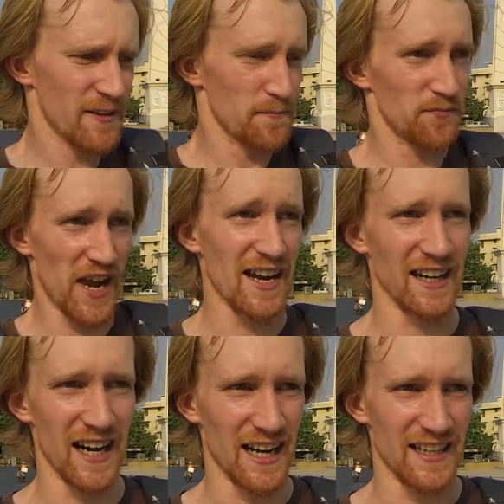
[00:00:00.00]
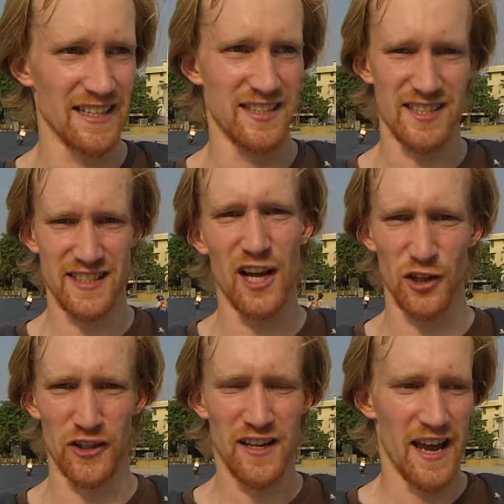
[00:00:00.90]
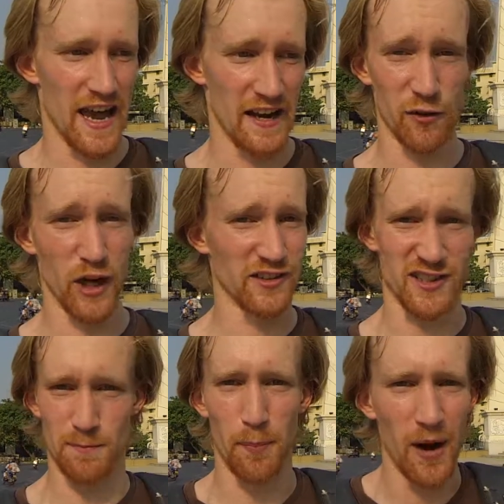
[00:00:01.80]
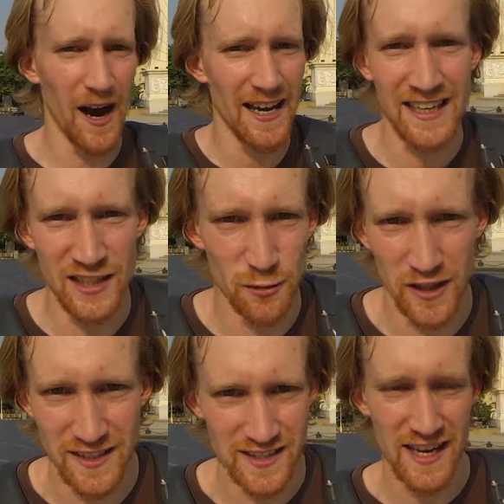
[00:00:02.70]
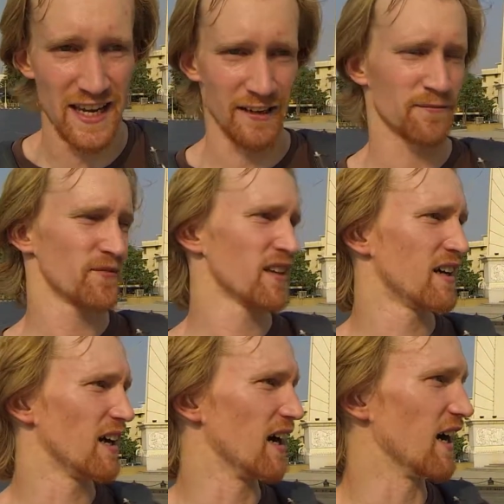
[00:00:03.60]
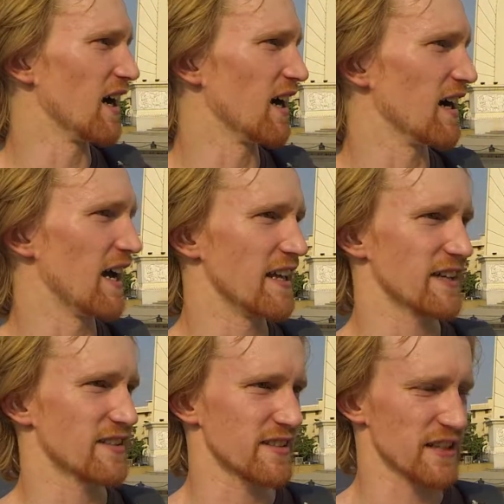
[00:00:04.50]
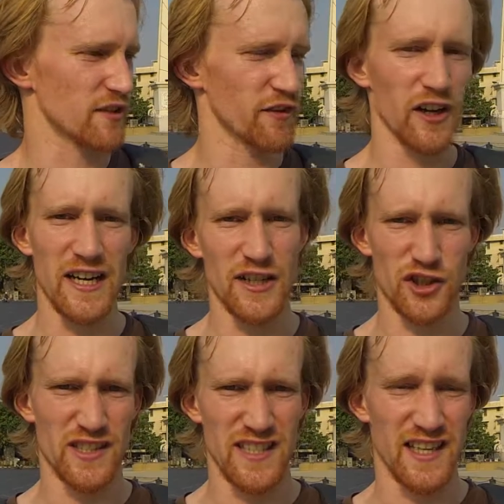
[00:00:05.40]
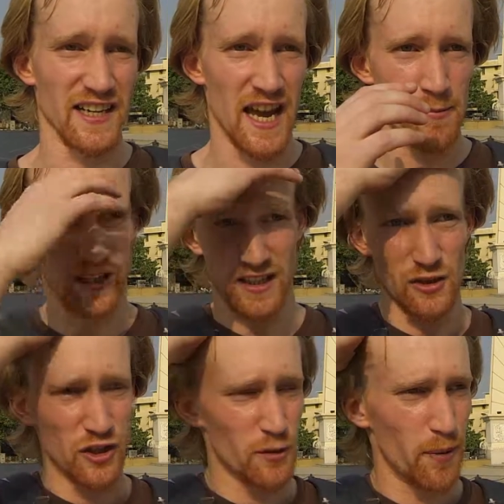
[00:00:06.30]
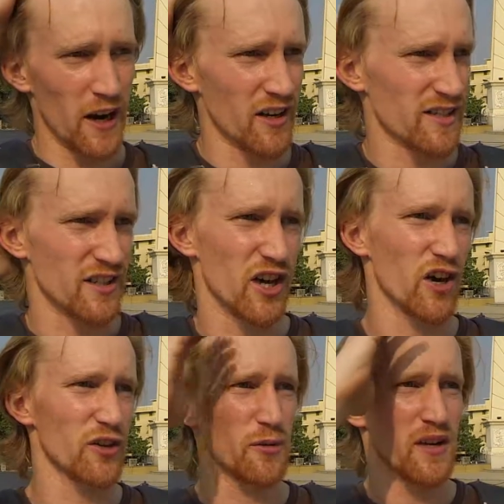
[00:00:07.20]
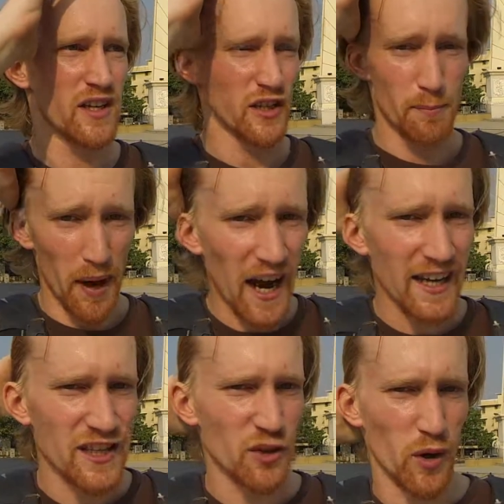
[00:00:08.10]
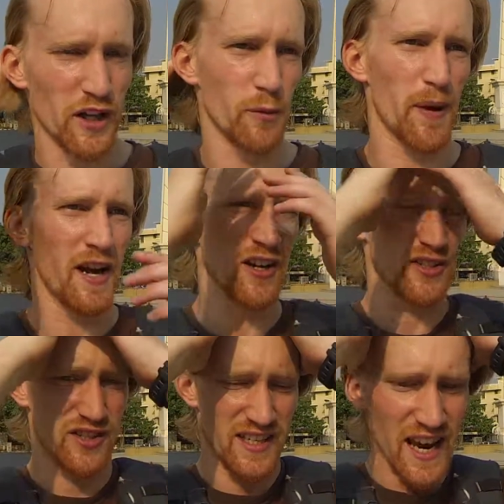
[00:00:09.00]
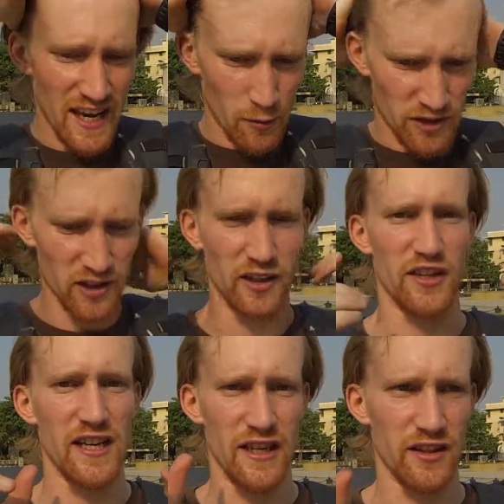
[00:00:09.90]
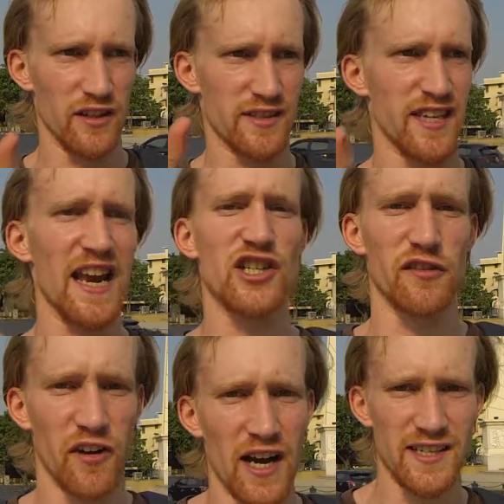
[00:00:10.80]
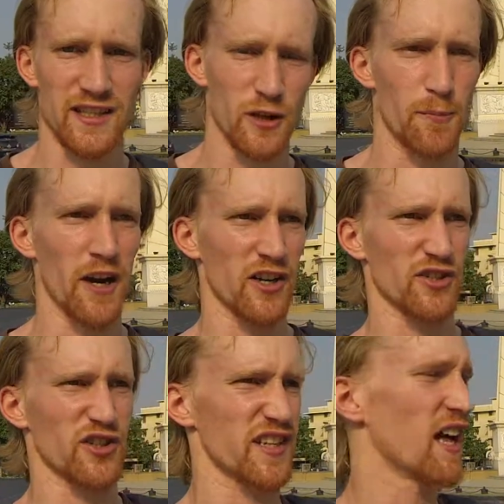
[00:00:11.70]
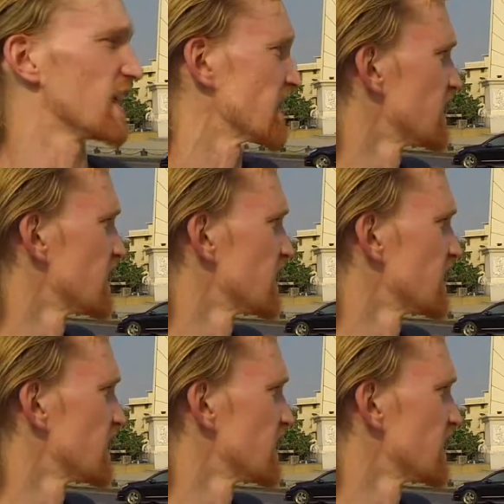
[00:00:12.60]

that guy is the seller, and everyone else is buying into what he's saying. And it's a very interesting dynamic. You and your parents, you know, you buy into what your parents are saying with the sage advice that your parents are selling